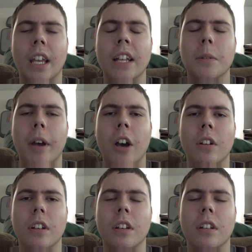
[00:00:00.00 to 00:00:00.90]
It's
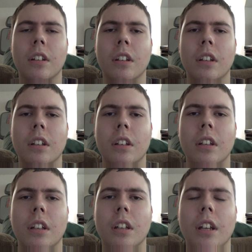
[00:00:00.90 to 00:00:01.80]
about,
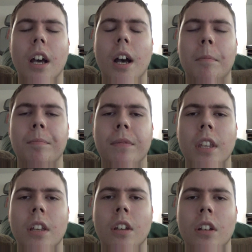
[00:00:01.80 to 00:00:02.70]

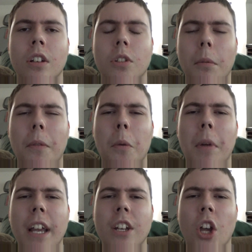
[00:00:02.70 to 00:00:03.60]
some of you
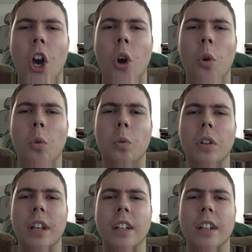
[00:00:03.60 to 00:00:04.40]
might know